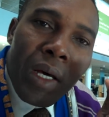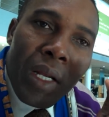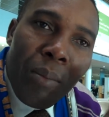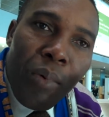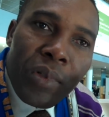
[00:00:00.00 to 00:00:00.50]

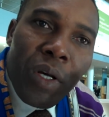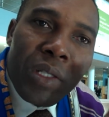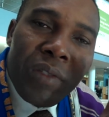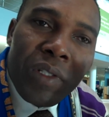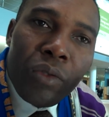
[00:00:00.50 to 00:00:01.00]
a project
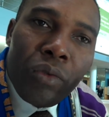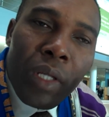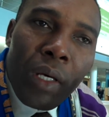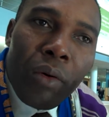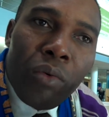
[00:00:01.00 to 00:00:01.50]
activity
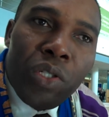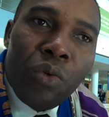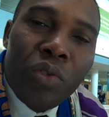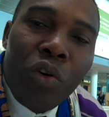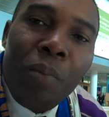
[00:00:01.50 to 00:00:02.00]
today which
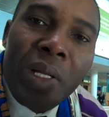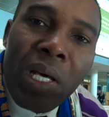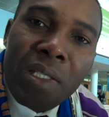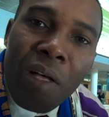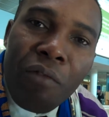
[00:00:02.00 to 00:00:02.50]
will
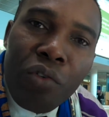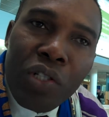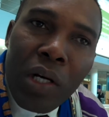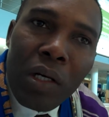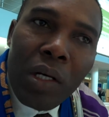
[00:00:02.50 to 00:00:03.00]
jeopardize their
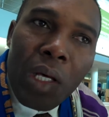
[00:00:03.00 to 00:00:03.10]
future.